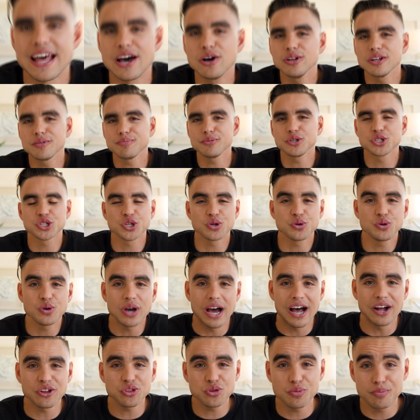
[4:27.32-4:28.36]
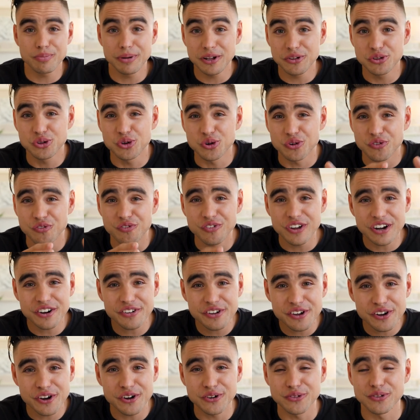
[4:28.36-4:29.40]
now let me show you how to build your
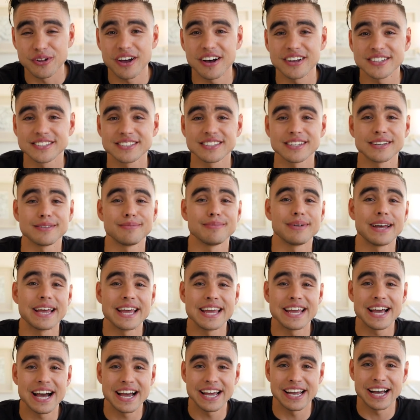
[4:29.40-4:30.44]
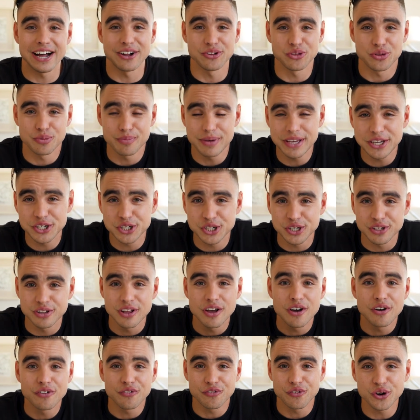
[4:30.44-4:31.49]
very own custom AI automation
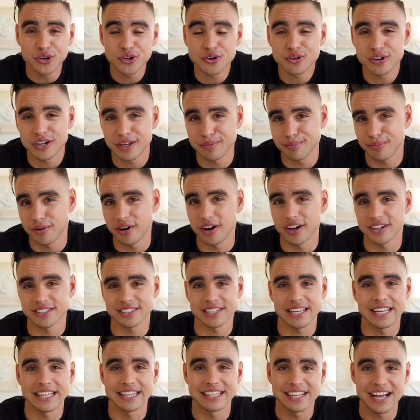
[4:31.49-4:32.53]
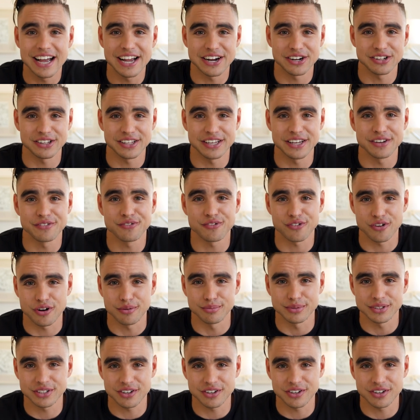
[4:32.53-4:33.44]
for your inbox entirely from